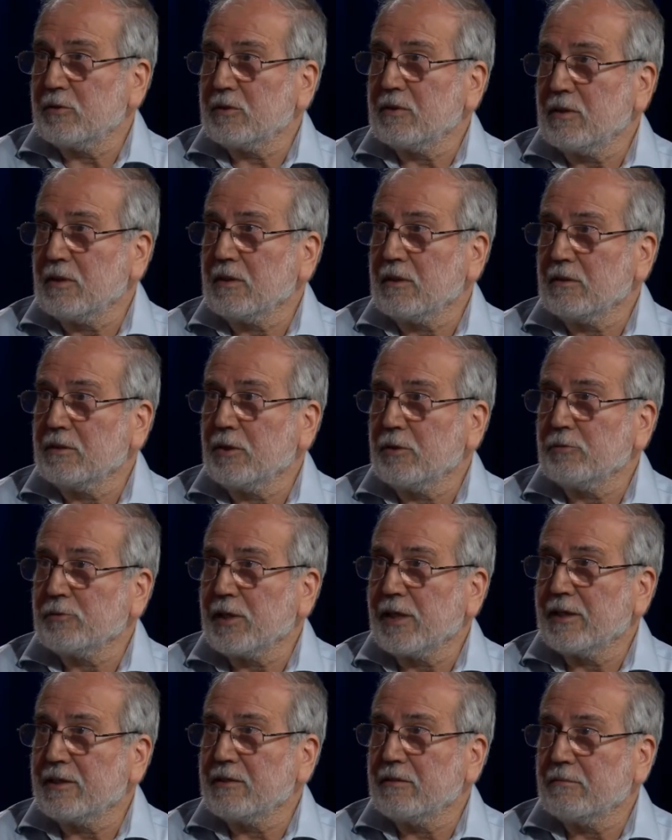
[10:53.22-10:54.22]
a little news
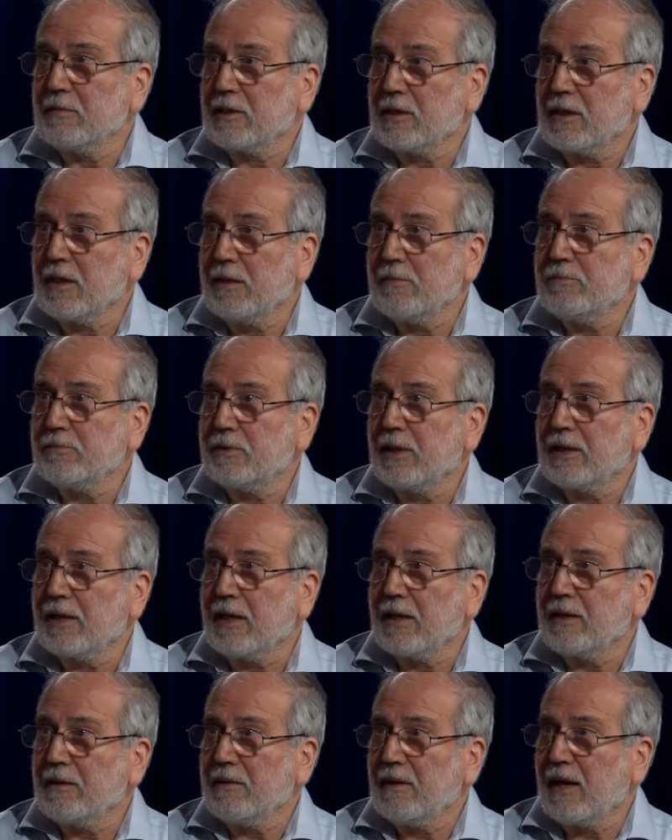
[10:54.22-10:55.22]
item, a clip that
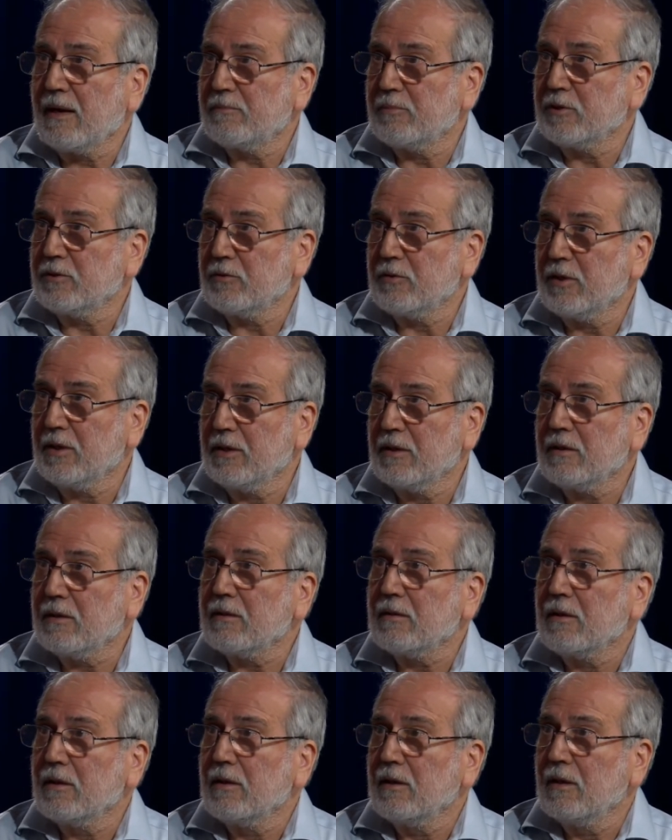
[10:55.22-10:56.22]
I happened to hear.
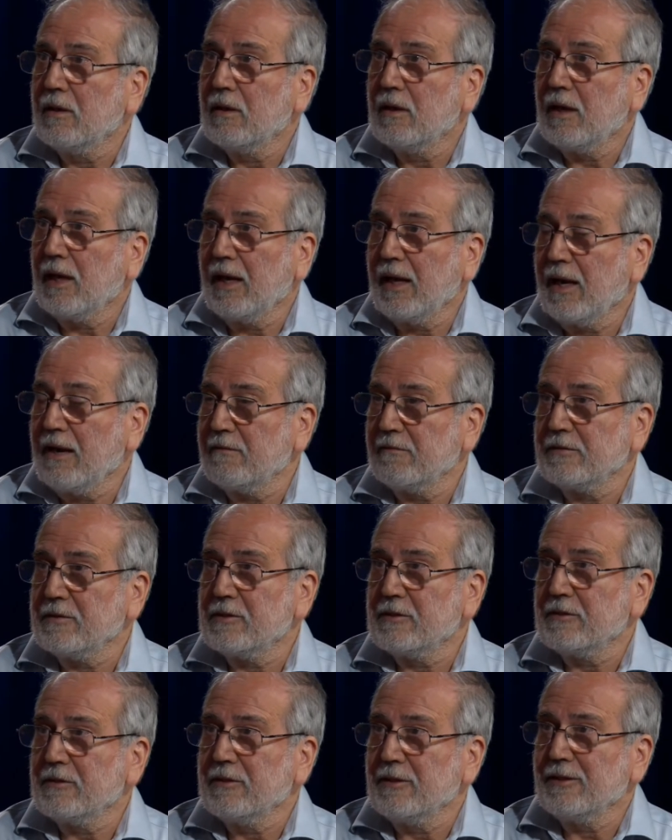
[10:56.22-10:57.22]
I
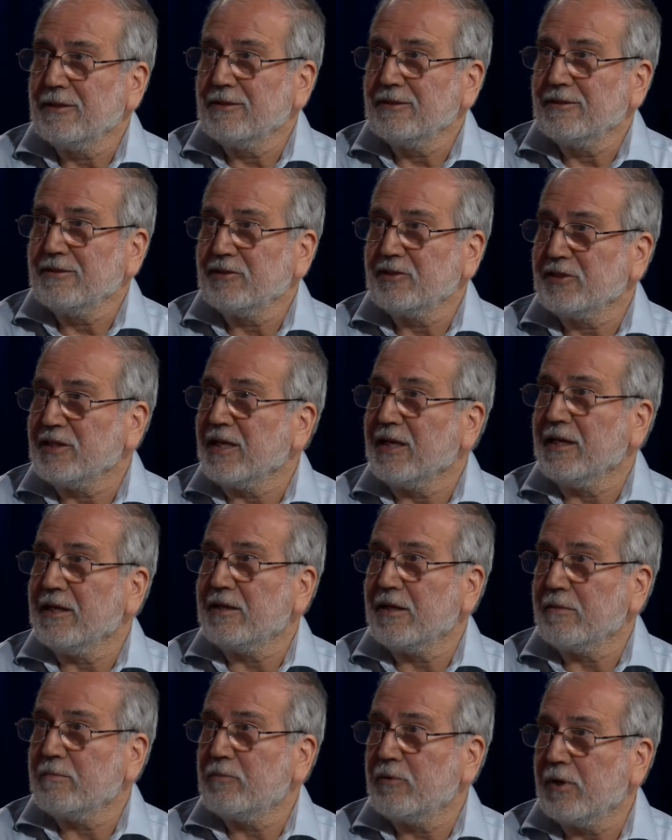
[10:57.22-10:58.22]
haven't seen
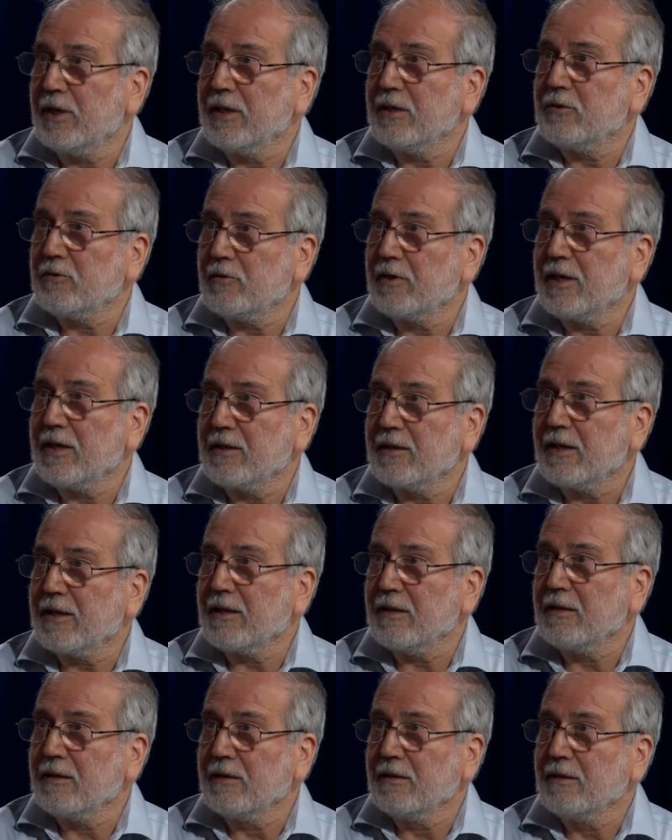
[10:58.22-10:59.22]
it in print or anything,
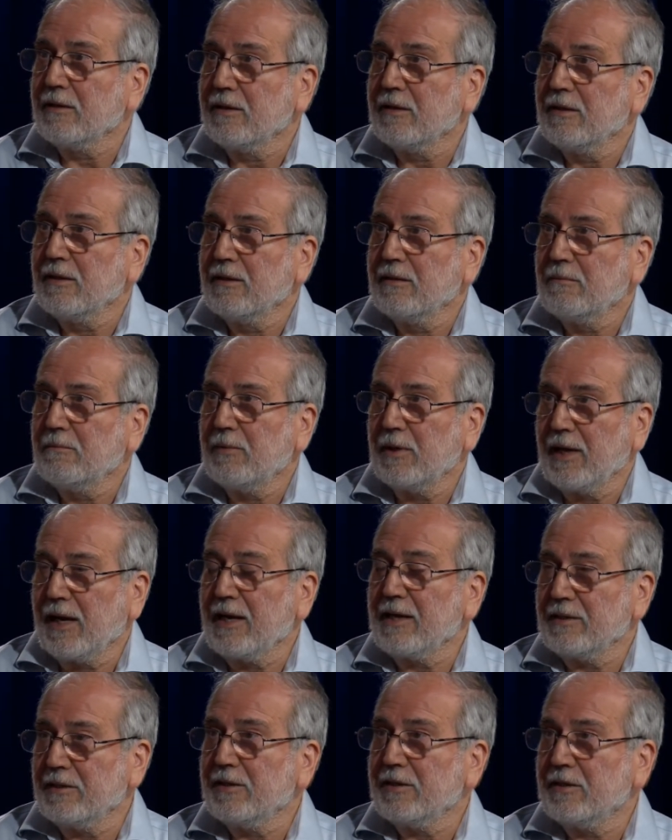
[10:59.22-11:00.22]
but
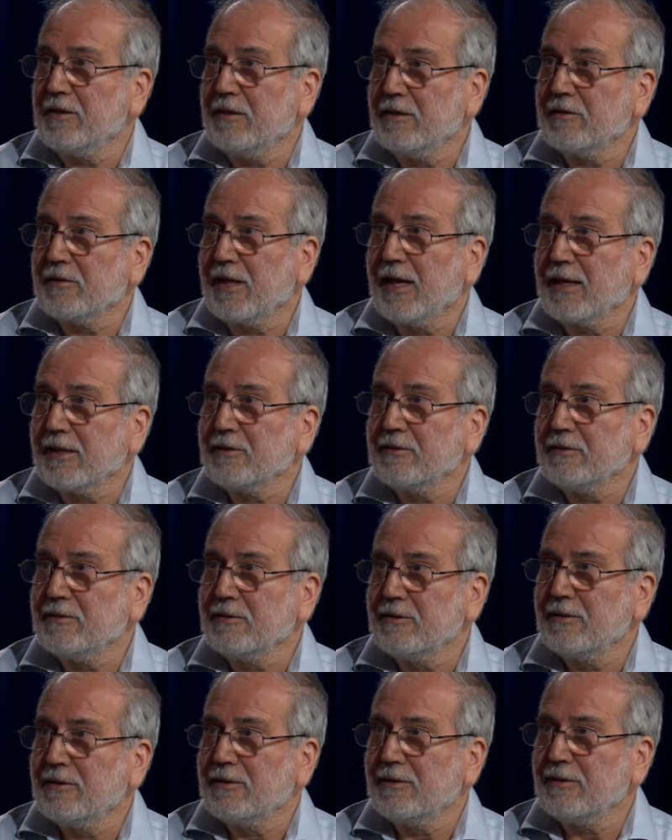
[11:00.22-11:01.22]
I did hear that
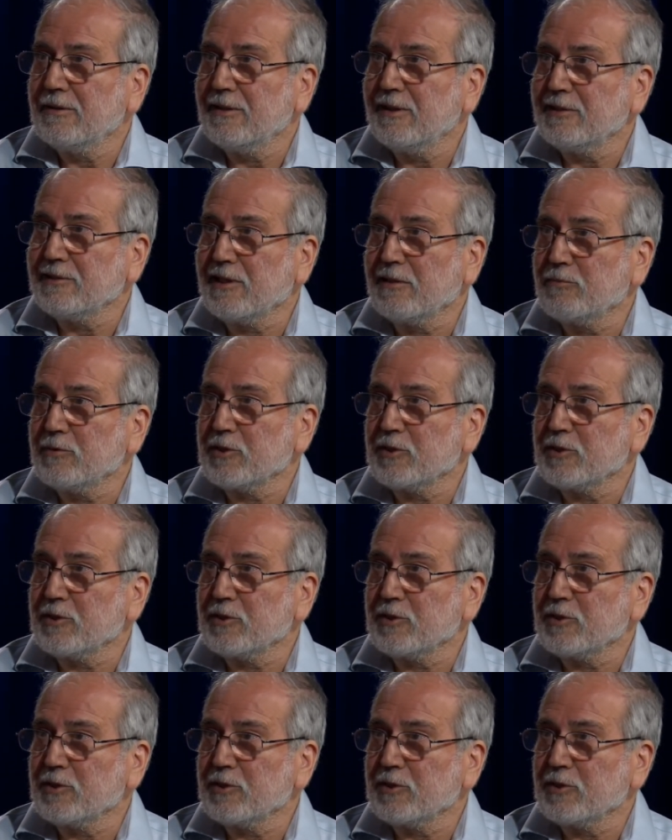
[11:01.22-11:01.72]
as I was